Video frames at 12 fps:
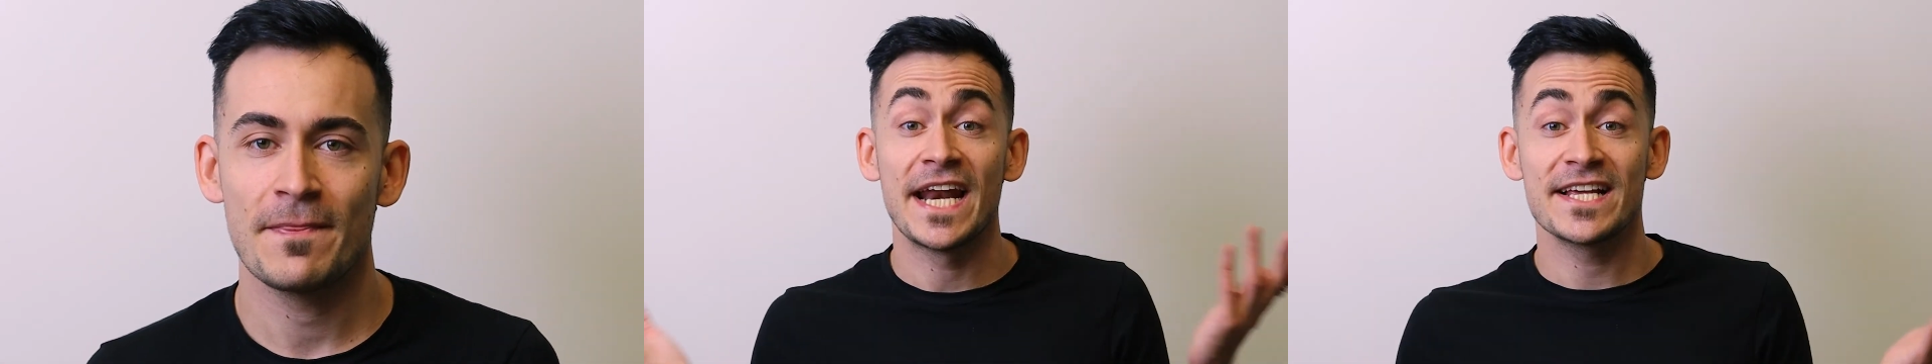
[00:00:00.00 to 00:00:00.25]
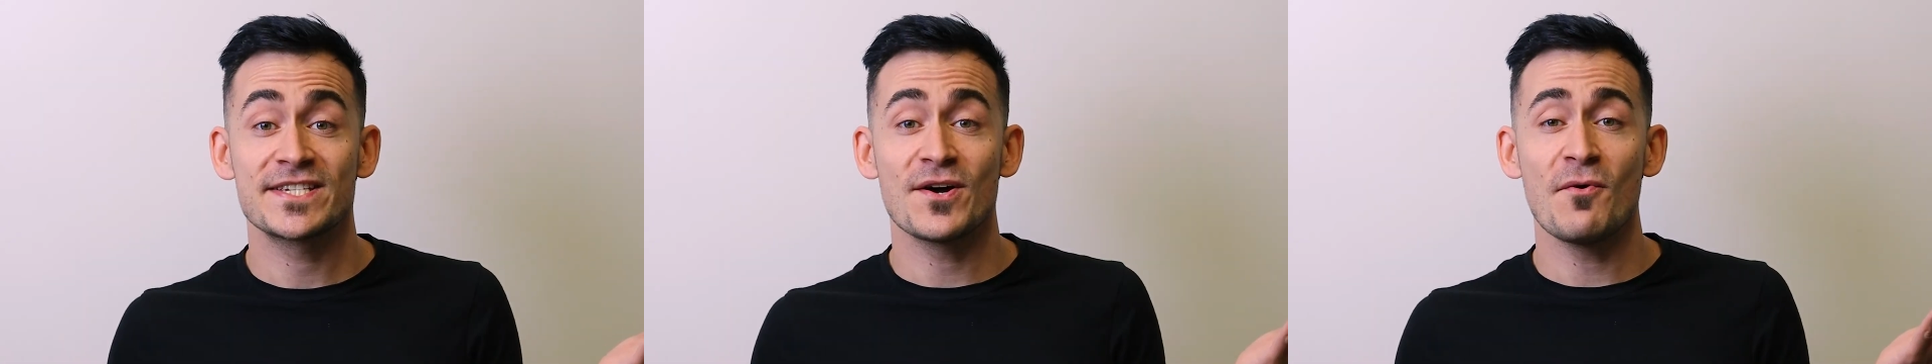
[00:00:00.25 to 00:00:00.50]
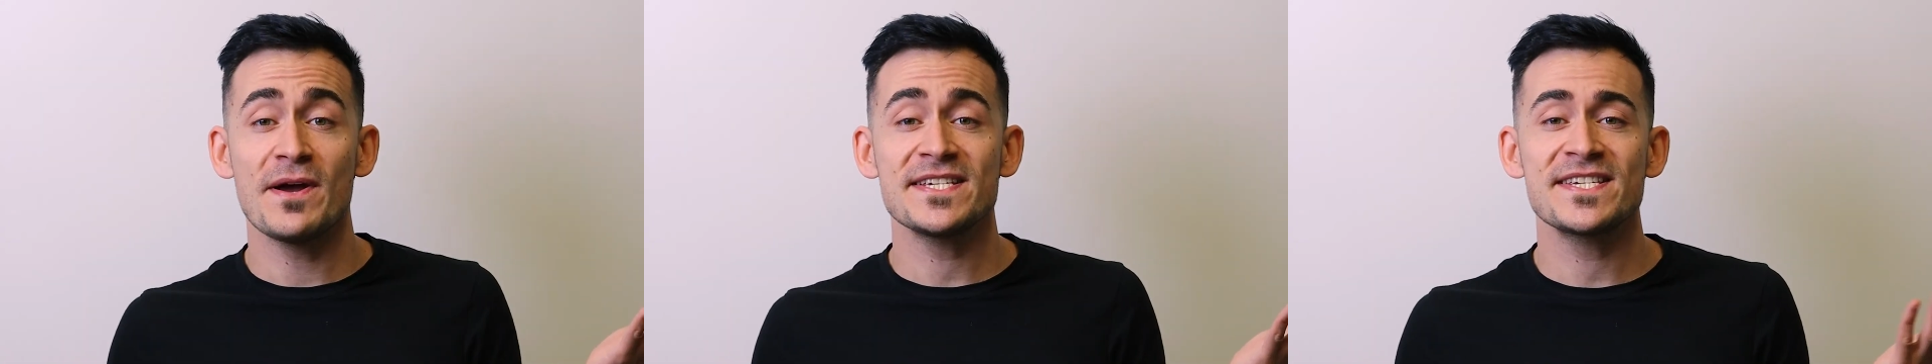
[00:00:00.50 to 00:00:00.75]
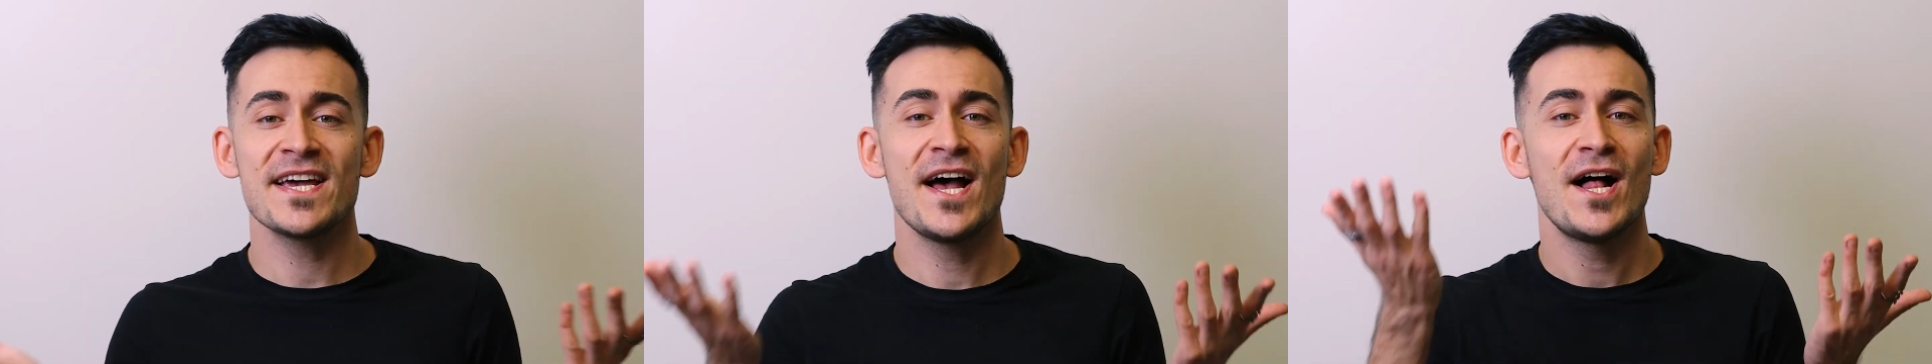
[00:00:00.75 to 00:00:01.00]
And as
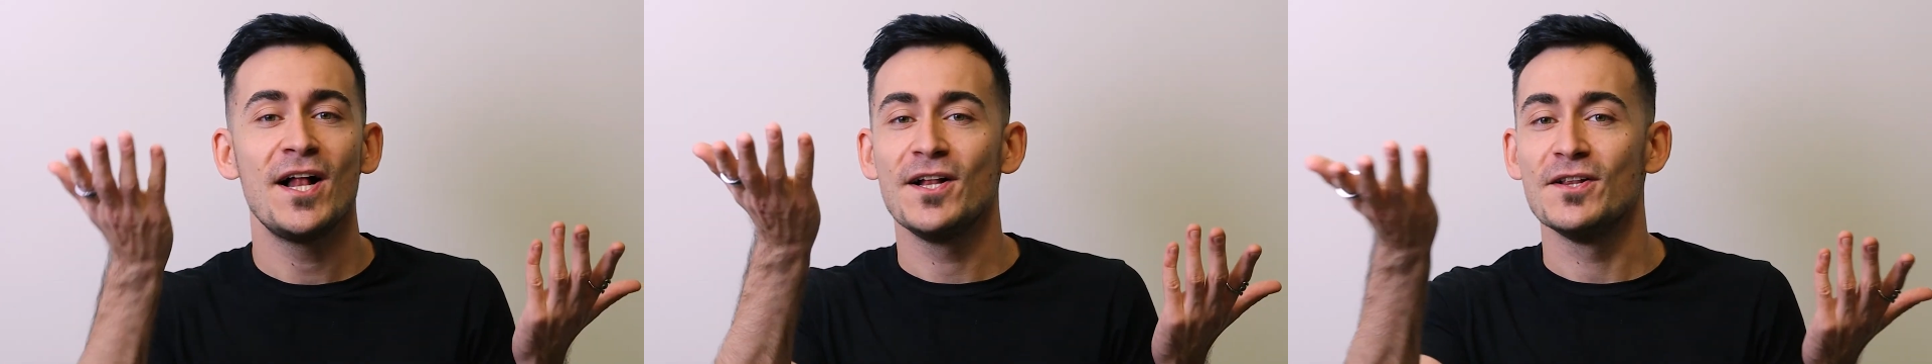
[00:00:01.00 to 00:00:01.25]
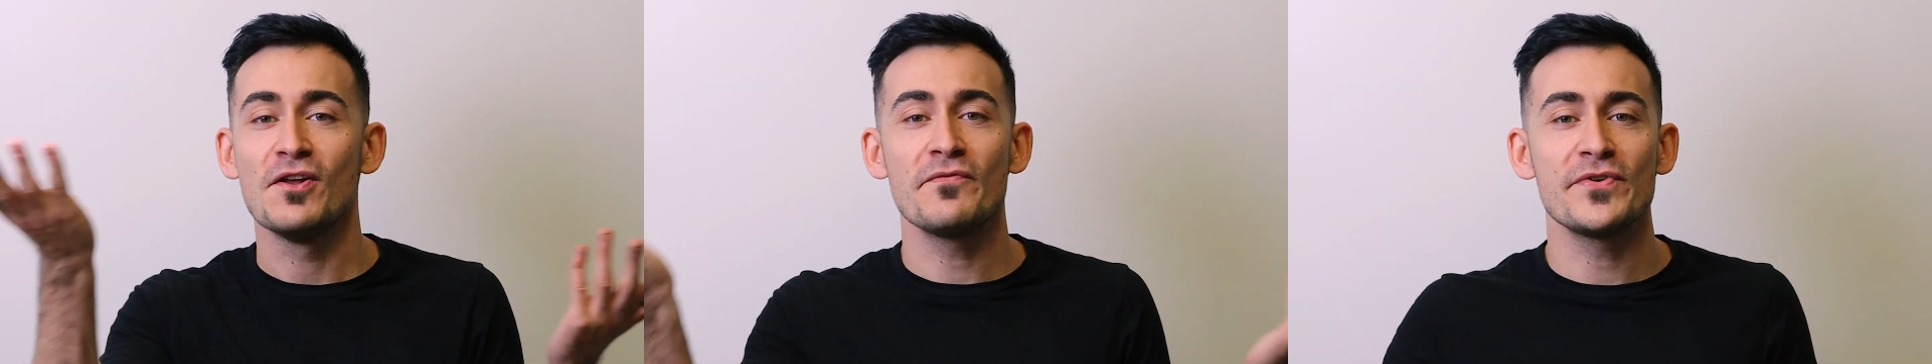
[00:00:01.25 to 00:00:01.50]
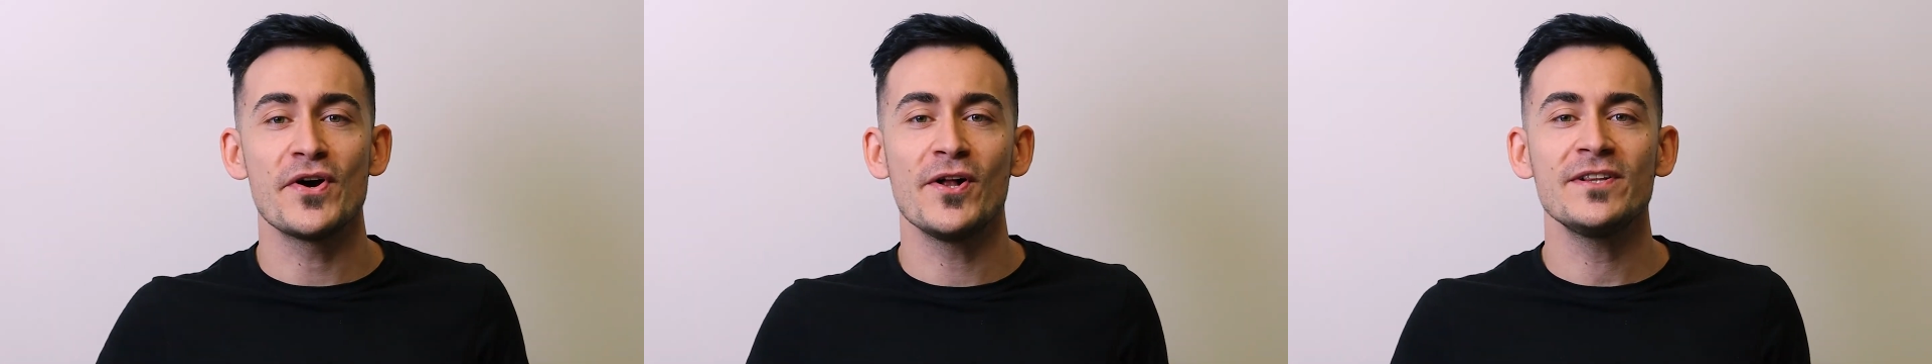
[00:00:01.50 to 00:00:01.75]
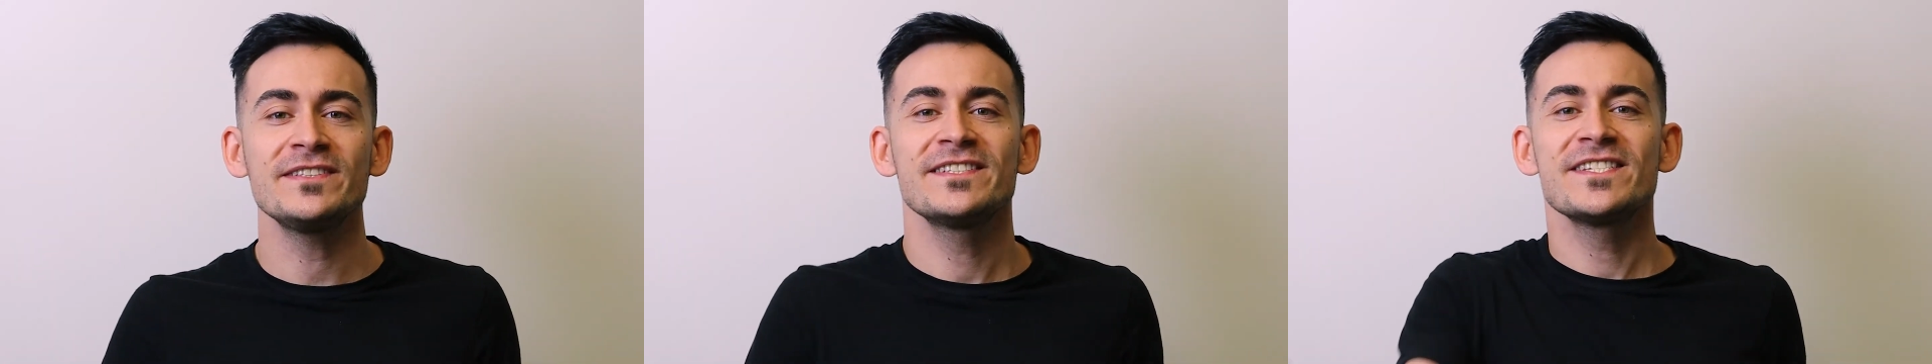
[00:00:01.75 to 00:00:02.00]
always, Love you
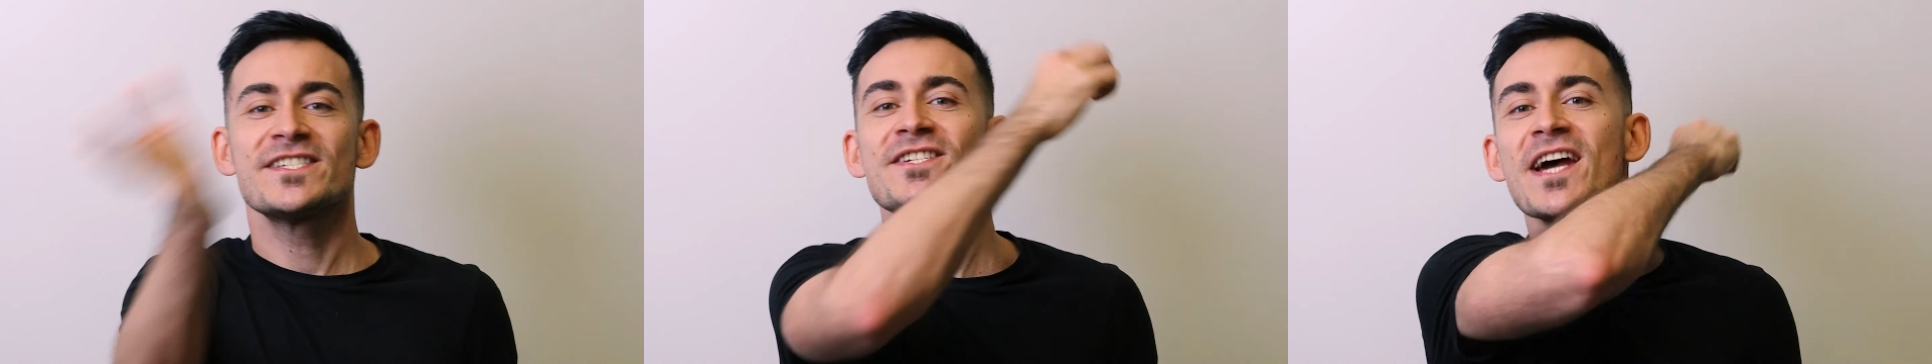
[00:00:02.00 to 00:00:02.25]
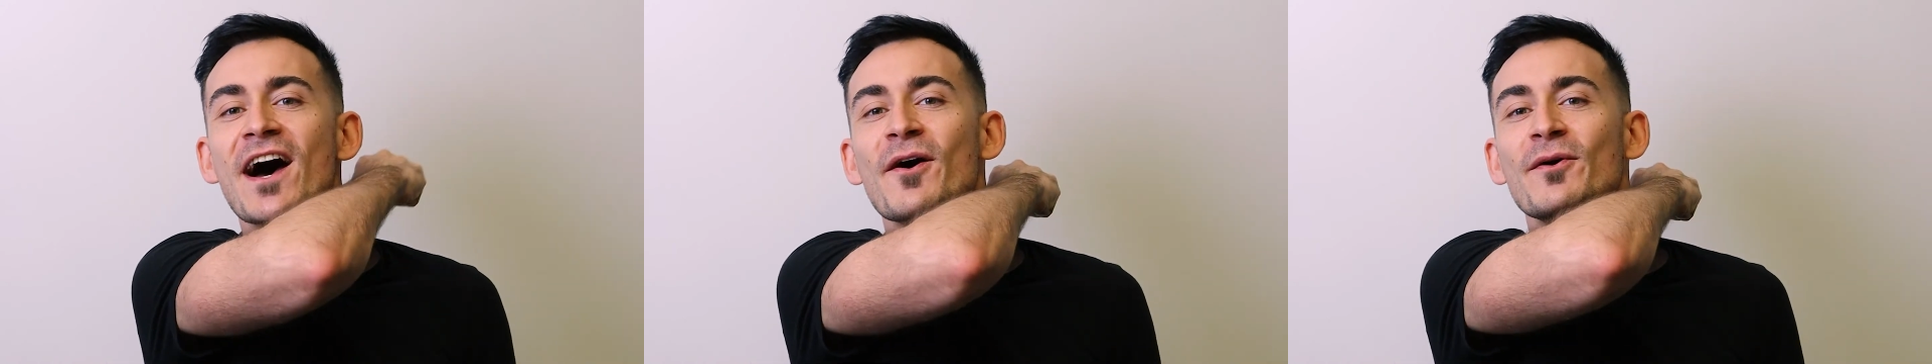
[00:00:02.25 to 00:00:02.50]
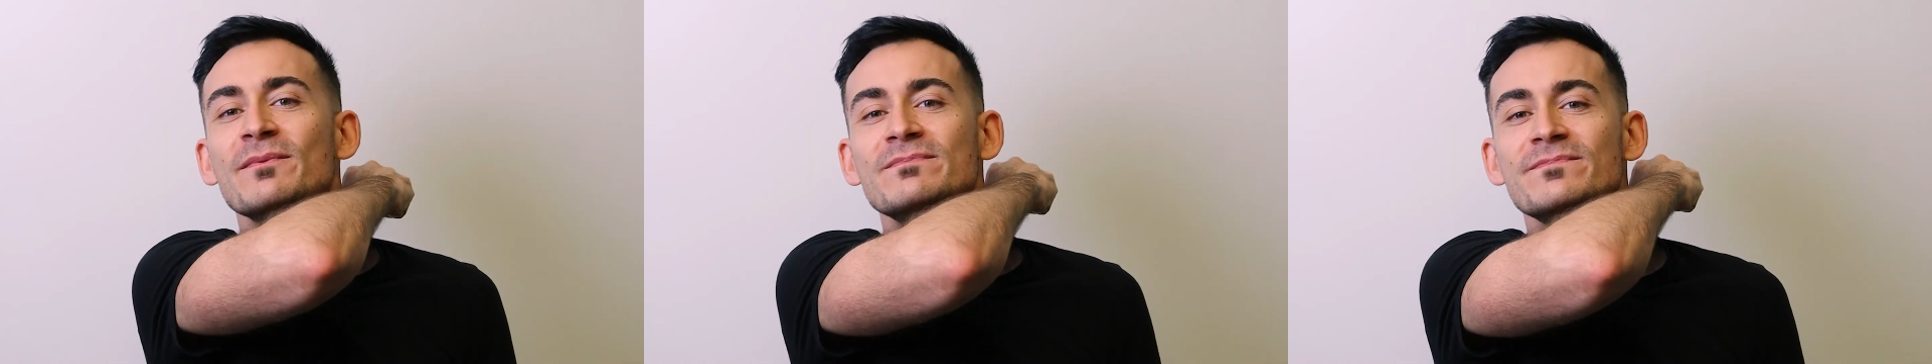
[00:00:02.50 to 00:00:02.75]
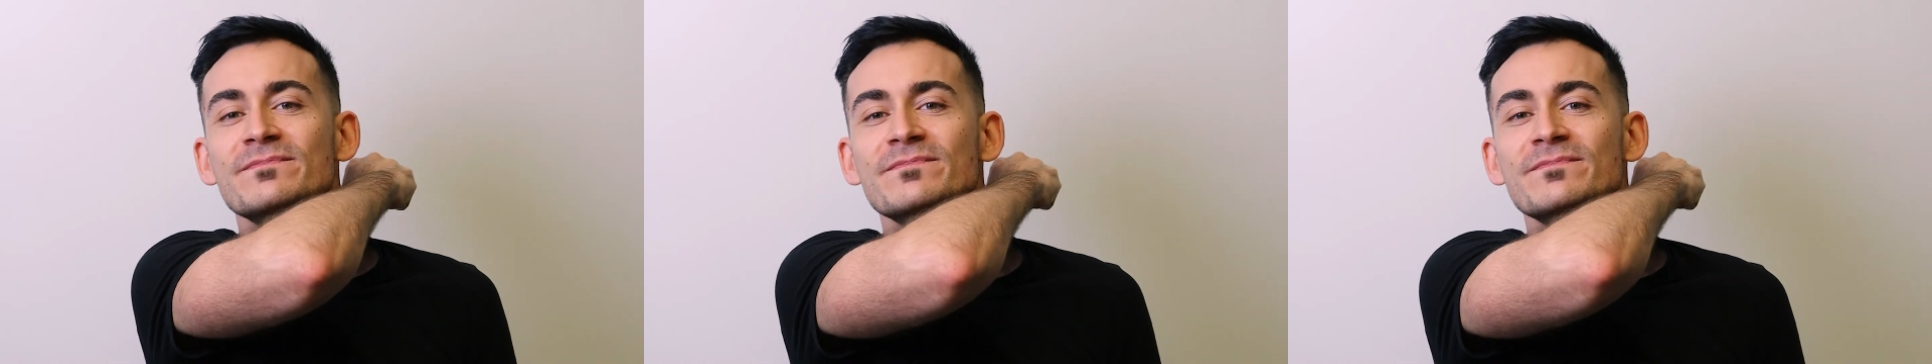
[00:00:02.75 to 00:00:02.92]
all. Ciao.